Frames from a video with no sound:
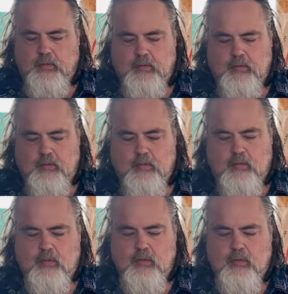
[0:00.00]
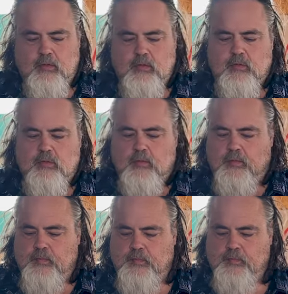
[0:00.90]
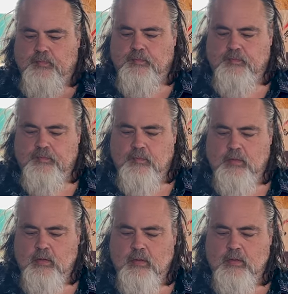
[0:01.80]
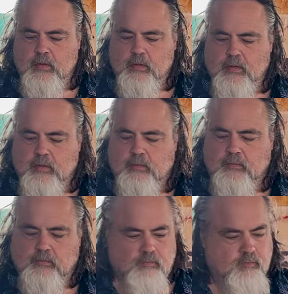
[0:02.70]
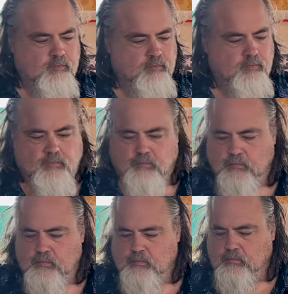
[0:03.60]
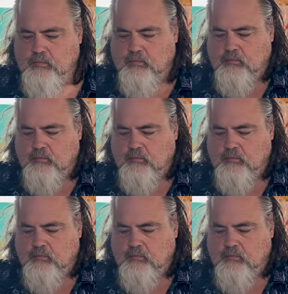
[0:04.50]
Nothing is said.